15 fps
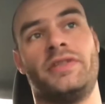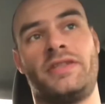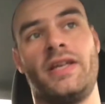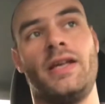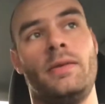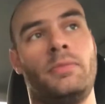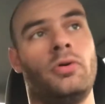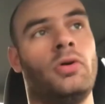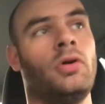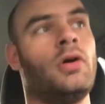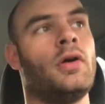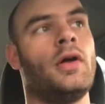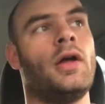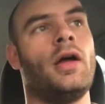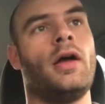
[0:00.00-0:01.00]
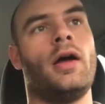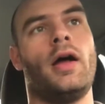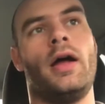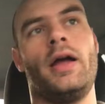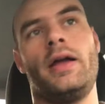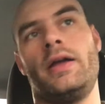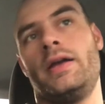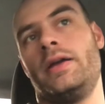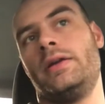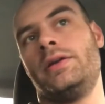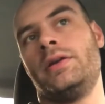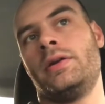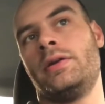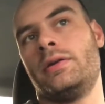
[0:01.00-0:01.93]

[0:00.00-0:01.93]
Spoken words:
the table and